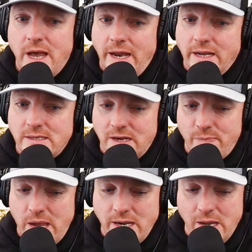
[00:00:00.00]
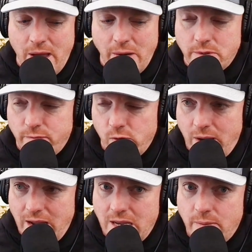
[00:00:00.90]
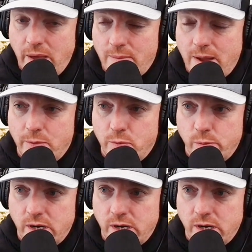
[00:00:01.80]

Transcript: And instead of painting it back with the 4xe, he painted it back with